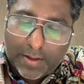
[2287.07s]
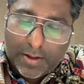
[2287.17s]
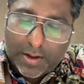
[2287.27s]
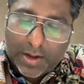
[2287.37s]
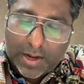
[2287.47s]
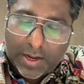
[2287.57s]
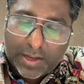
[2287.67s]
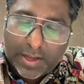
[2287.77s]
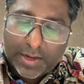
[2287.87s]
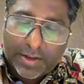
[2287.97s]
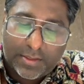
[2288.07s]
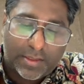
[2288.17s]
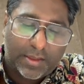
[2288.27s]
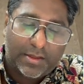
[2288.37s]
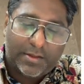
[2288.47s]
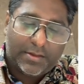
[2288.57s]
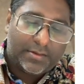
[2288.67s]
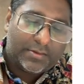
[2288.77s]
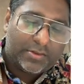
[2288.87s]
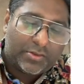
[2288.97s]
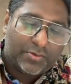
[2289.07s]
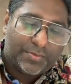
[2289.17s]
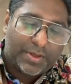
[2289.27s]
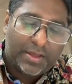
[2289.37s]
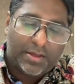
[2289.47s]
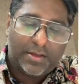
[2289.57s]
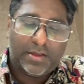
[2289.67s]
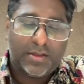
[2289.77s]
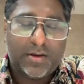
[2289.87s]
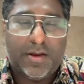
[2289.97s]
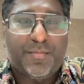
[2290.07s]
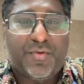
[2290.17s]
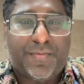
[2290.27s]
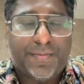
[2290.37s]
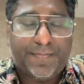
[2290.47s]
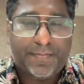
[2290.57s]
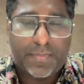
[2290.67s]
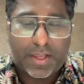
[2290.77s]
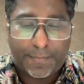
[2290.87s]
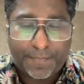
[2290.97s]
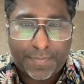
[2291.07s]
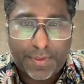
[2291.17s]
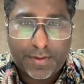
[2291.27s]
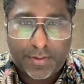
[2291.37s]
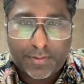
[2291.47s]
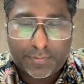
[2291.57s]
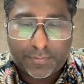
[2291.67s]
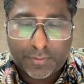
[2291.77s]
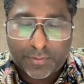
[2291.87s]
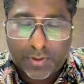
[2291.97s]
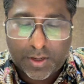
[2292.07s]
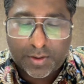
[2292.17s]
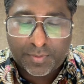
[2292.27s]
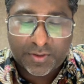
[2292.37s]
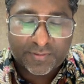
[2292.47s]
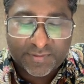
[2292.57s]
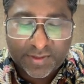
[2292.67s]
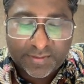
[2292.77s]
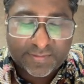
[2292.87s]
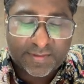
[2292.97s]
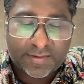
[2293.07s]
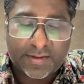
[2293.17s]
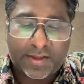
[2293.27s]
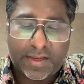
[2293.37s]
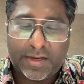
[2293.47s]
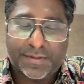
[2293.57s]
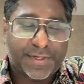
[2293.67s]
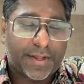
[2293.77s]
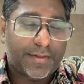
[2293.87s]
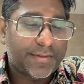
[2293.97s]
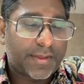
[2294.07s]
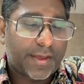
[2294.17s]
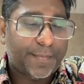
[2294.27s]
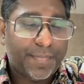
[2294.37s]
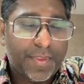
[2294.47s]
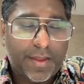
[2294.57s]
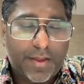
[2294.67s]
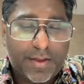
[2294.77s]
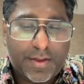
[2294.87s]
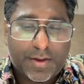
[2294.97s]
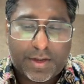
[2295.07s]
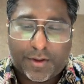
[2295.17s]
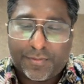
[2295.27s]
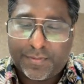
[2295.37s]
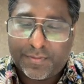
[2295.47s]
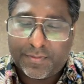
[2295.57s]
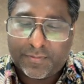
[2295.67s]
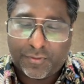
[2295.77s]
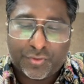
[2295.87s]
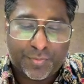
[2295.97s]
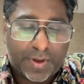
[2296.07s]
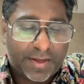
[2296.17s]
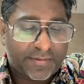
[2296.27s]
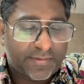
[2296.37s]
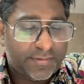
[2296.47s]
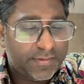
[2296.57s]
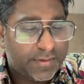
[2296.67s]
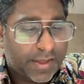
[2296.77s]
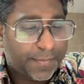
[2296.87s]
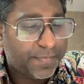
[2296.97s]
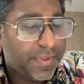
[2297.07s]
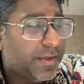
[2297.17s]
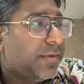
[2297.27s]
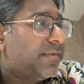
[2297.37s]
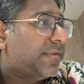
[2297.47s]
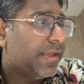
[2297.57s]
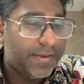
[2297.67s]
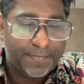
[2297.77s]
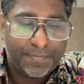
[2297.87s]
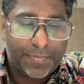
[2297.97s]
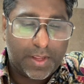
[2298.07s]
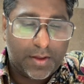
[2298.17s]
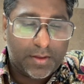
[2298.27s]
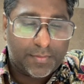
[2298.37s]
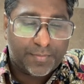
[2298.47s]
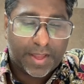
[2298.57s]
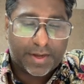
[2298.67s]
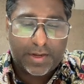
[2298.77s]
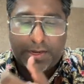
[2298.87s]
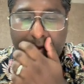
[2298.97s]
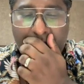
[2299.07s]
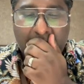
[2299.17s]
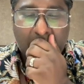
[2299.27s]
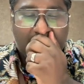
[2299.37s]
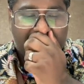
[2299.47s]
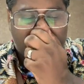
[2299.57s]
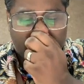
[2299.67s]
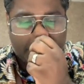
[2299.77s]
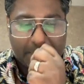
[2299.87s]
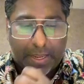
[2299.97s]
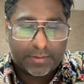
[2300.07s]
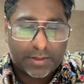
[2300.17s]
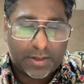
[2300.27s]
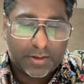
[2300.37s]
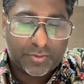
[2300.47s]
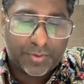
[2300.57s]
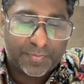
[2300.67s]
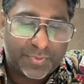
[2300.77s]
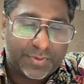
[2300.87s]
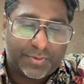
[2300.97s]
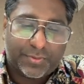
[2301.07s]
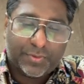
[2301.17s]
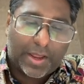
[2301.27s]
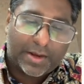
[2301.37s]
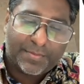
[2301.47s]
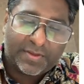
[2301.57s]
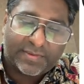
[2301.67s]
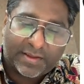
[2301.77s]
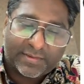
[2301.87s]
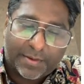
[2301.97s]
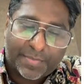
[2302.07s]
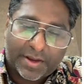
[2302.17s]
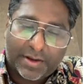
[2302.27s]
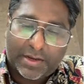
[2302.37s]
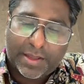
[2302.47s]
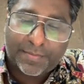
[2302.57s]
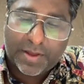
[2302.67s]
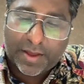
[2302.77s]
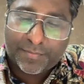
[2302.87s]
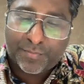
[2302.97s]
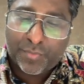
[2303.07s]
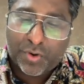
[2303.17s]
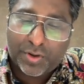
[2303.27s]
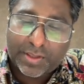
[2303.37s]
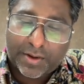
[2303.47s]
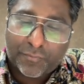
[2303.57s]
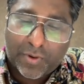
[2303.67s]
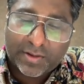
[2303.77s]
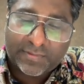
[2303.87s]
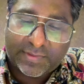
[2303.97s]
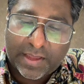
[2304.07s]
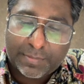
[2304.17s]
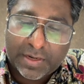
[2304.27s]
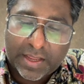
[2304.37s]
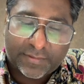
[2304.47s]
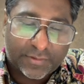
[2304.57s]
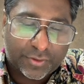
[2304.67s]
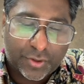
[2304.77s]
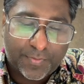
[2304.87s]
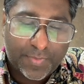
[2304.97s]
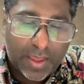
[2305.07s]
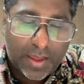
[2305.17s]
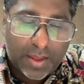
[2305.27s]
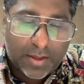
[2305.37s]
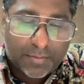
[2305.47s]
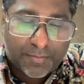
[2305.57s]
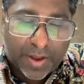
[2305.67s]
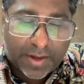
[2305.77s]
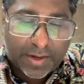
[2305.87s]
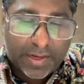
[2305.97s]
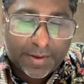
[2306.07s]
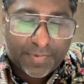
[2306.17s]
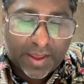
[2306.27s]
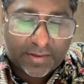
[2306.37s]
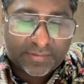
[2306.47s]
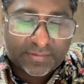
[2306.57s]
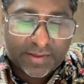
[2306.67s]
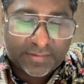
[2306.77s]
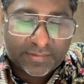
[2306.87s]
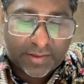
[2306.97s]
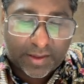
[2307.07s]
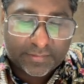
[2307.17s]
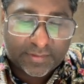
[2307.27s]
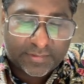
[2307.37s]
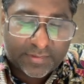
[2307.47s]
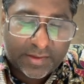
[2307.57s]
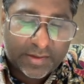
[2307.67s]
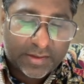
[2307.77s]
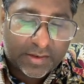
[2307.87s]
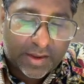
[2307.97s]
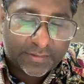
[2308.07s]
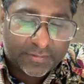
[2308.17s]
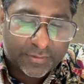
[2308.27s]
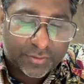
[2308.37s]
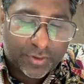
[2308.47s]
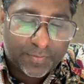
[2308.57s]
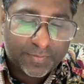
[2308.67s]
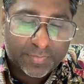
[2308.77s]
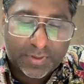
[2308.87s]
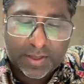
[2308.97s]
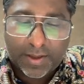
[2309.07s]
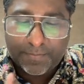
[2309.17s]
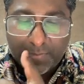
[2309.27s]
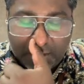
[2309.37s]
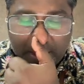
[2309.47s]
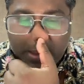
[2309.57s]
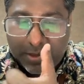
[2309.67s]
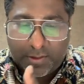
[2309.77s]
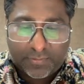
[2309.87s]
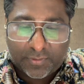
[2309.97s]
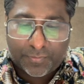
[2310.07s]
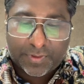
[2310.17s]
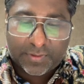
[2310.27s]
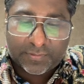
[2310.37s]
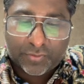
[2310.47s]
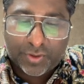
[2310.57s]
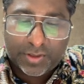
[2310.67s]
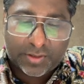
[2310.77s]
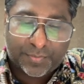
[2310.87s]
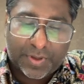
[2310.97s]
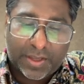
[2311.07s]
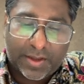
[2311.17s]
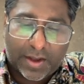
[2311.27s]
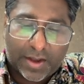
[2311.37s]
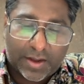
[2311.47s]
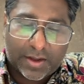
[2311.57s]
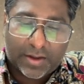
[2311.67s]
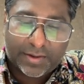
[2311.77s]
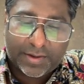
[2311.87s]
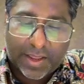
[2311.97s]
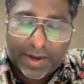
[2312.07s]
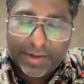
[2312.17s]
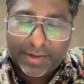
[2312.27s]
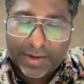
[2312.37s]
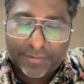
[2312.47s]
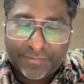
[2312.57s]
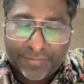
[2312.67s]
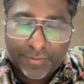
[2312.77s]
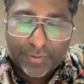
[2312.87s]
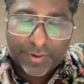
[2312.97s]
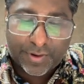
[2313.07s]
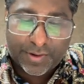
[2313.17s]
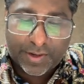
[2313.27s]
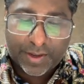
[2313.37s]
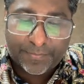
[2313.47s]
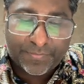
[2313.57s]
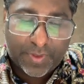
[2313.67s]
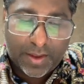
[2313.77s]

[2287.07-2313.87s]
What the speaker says: high energy to be removed. Okay, so because it's in the inner shell. Okay, now, so 2 marks. Okay, C, beryllium, okay, at the group 2 elements except beryllium have more than one stable isotope. Beryllium exists as a single isotope, okay, so which is going to be 9 and 4. Okay,